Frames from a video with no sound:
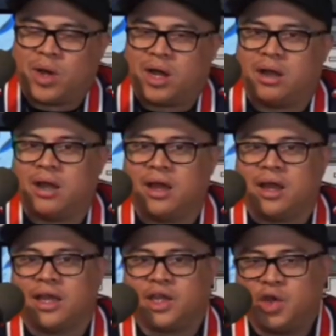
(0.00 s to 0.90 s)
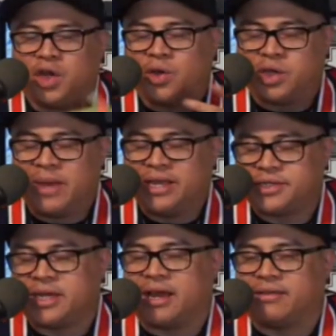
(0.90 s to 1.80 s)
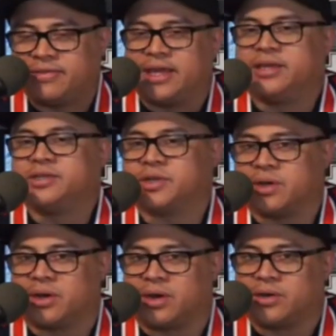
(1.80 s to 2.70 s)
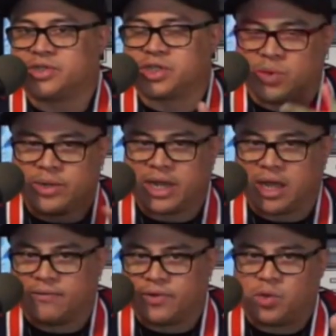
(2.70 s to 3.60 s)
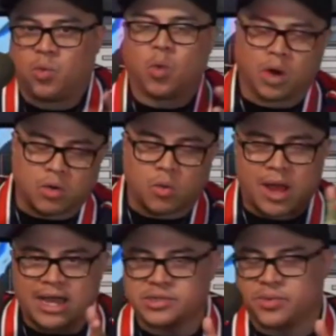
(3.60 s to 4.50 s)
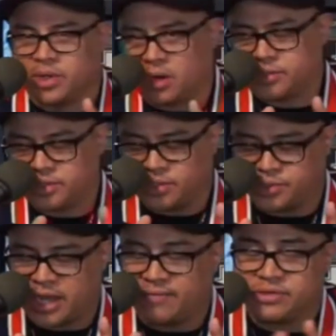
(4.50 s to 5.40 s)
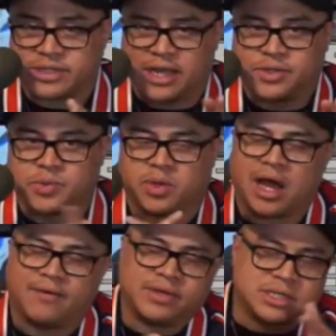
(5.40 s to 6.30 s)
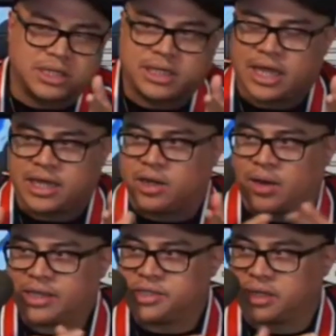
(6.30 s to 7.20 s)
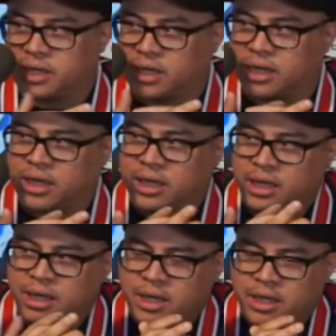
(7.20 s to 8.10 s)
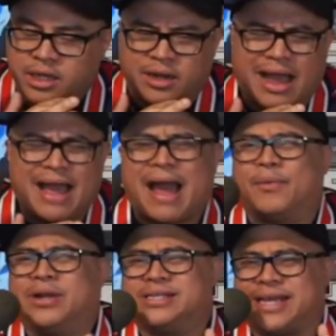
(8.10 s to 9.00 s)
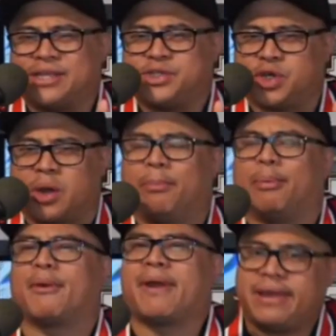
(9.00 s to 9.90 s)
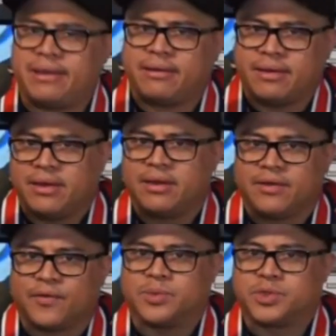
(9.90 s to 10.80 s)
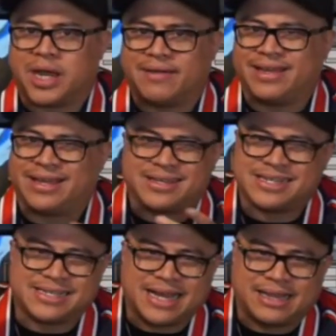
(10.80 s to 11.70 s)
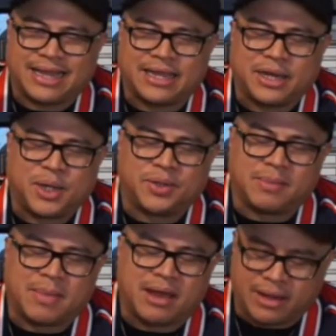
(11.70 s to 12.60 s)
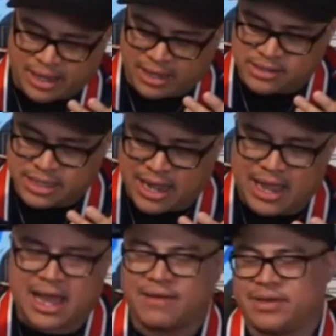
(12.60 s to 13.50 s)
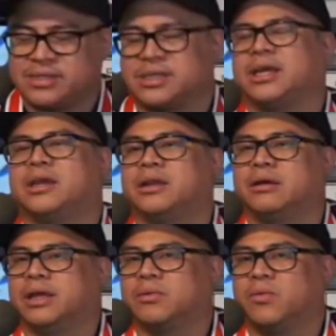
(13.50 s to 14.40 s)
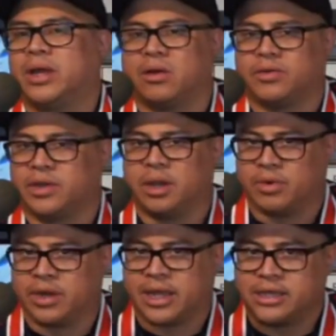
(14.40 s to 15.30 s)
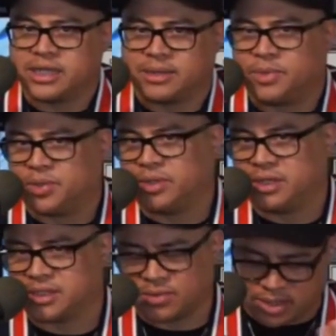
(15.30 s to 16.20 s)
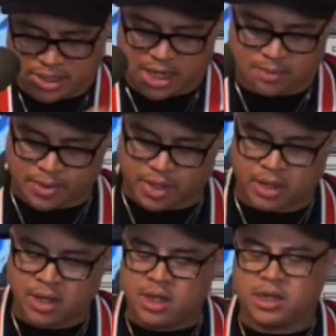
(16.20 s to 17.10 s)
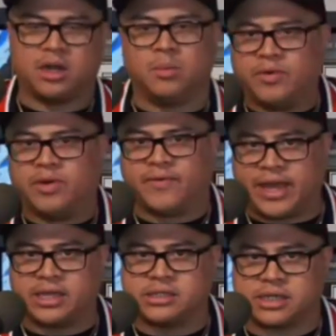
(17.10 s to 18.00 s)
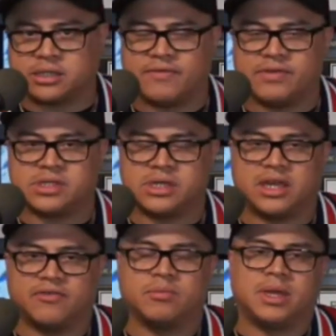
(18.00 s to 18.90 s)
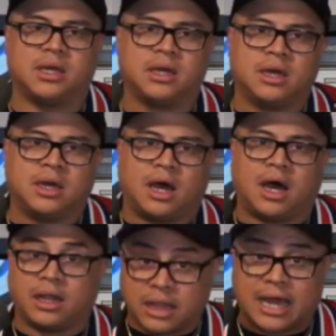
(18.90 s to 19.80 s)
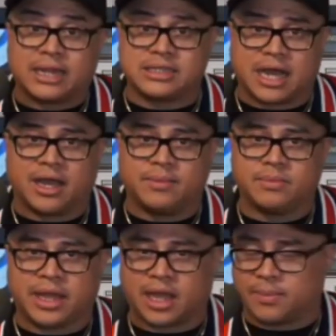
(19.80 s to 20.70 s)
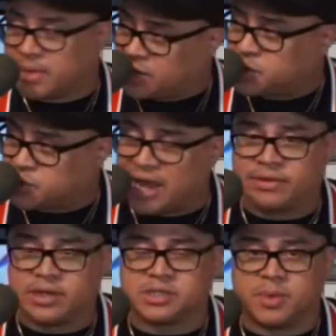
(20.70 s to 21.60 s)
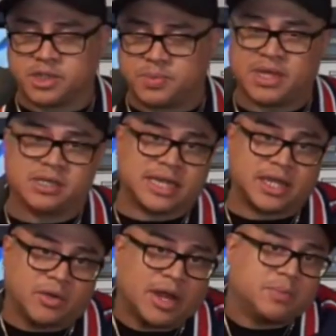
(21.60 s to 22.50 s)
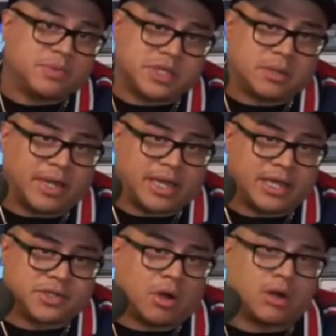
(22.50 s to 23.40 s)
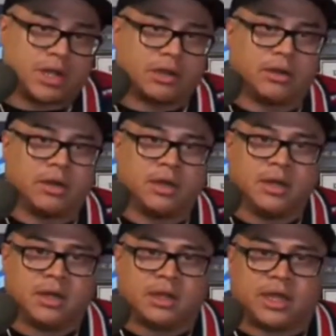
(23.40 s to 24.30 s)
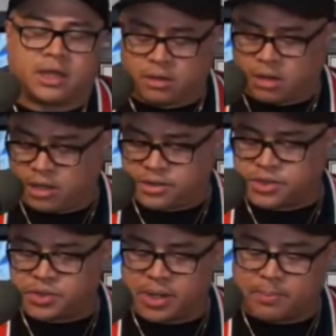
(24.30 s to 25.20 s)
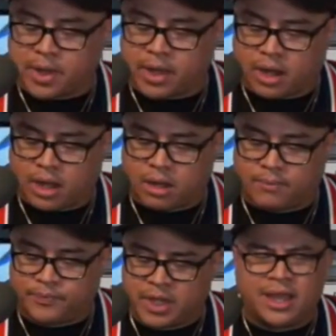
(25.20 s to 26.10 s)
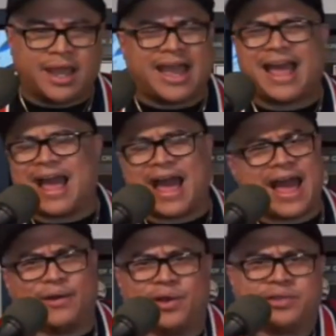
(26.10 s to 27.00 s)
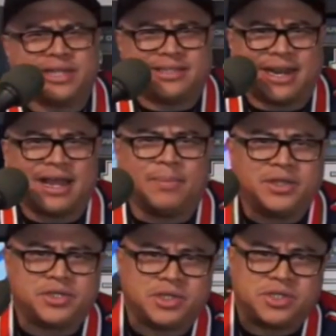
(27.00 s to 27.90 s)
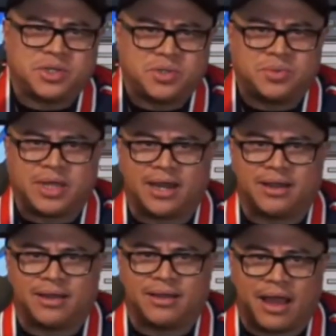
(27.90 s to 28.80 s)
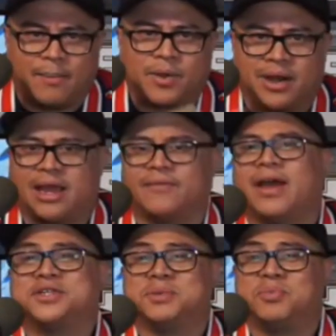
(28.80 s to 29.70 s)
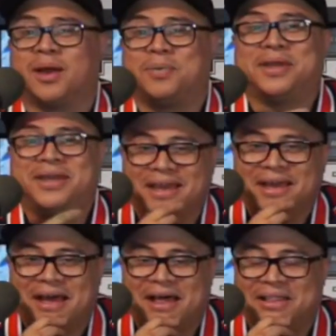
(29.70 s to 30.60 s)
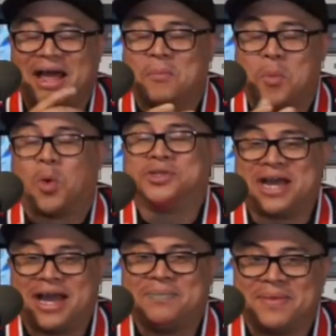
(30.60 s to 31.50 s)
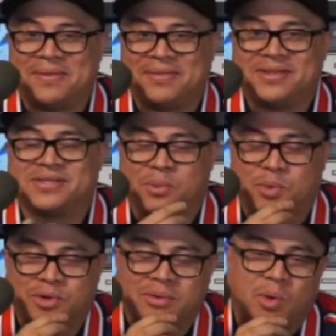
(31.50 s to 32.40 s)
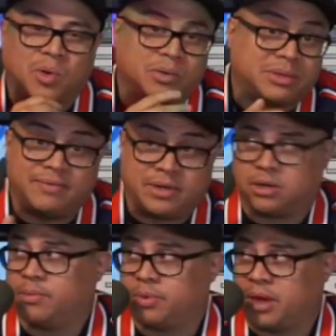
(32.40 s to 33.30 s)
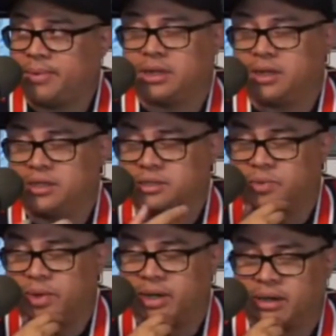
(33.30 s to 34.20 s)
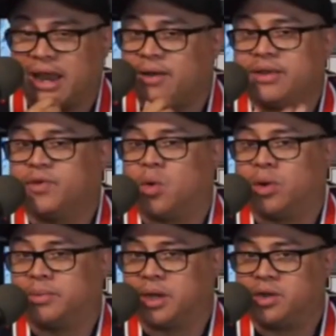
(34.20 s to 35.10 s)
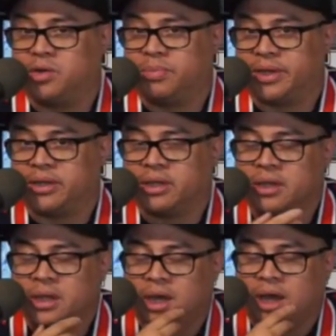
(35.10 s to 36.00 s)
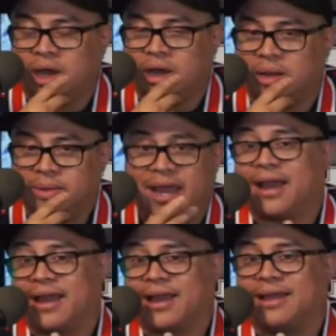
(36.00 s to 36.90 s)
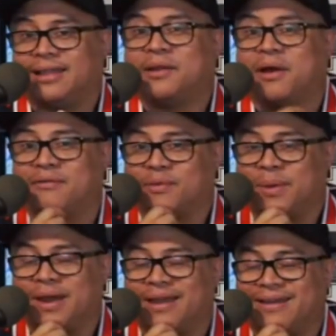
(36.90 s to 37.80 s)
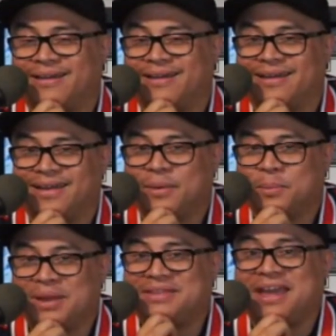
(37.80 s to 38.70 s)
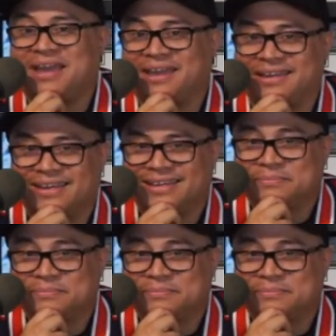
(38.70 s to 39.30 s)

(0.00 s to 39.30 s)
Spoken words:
Well, you know, you mentioned how things are slowing down for you work-wise in regards to your travel schedule. Obviously, like, you know, I took I wouldn't say I took a break from traveling because it's not like, you know, the amount of gigs that I have has like, you know, like went, or the number of gigs that I'm doing has like went down. But, you know, moving to Vegas has obviously given me a lot of time. Like I'm not traveling as much because like, 90% of my gigs are here, like, you know, on the strip. But I don't know. Did I mention to you that I'm going to have actually probably a lot more time this summer or even going probably into the winter? I don't even know what I'm going to do, but I got laid off from my my day gig.